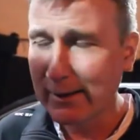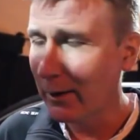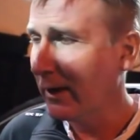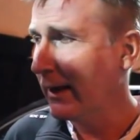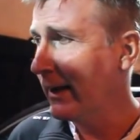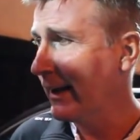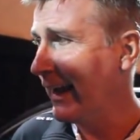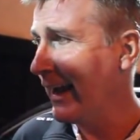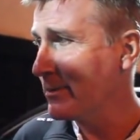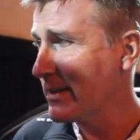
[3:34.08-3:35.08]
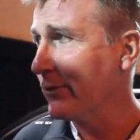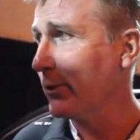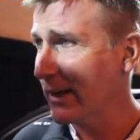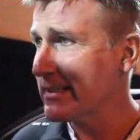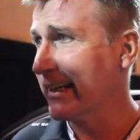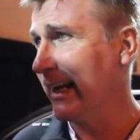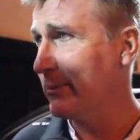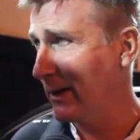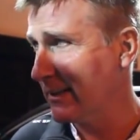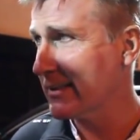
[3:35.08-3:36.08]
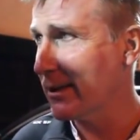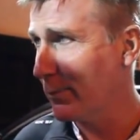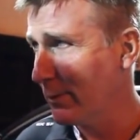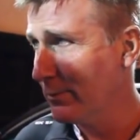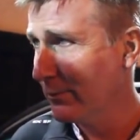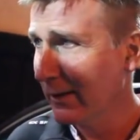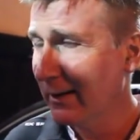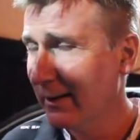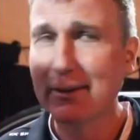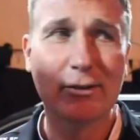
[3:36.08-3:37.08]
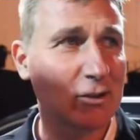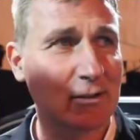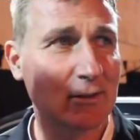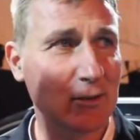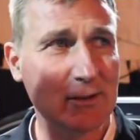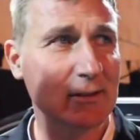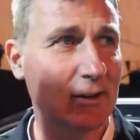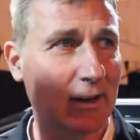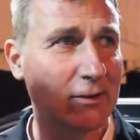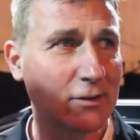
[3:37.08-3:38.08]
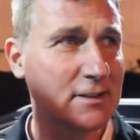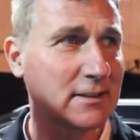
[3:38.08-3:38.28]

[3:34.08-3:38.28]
You know, in the games, everyone has a game plan to stop him. He never